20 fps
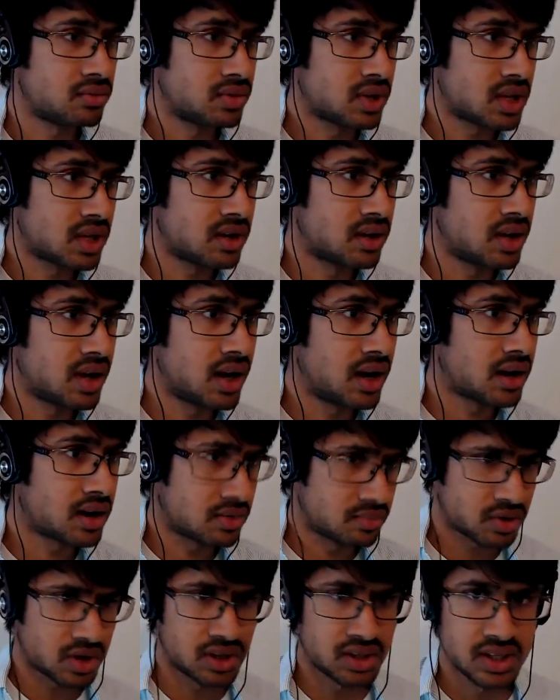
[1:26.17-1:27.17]
we can I
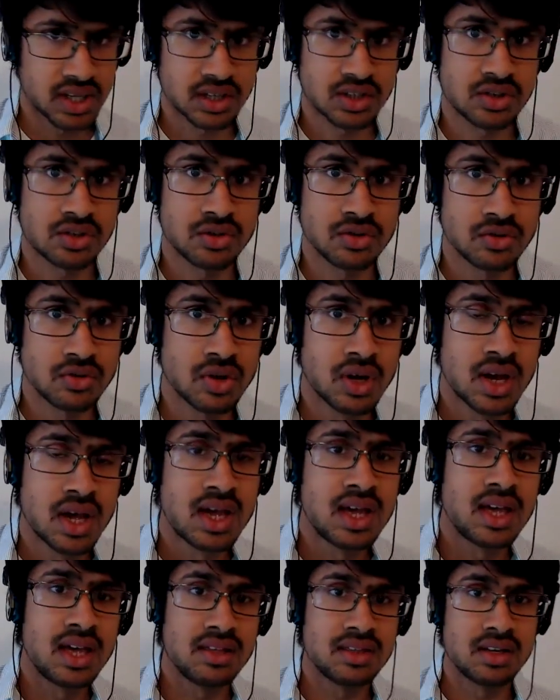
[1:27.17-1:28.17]
can put a link to
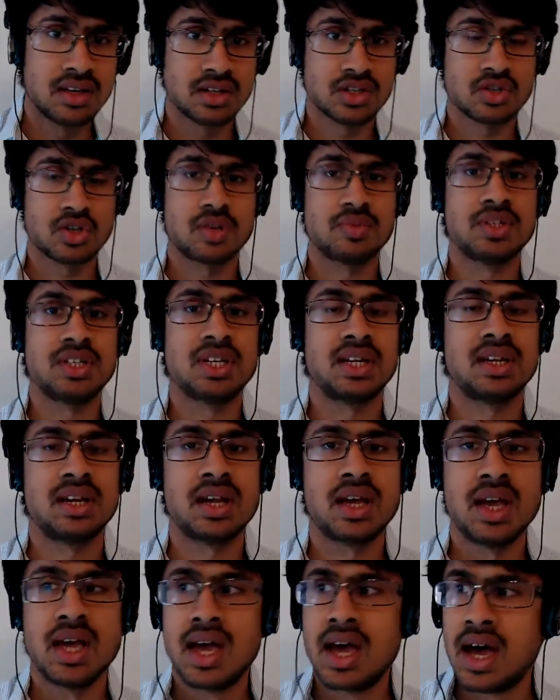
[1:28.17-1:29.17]
in the
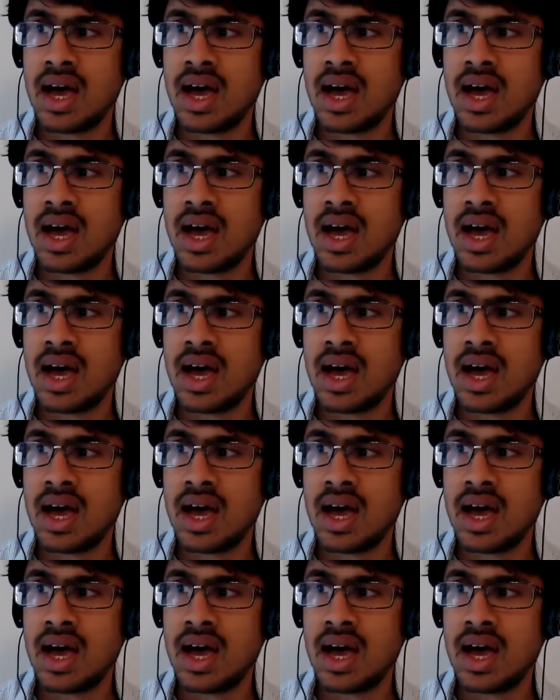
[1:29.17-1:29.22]
description,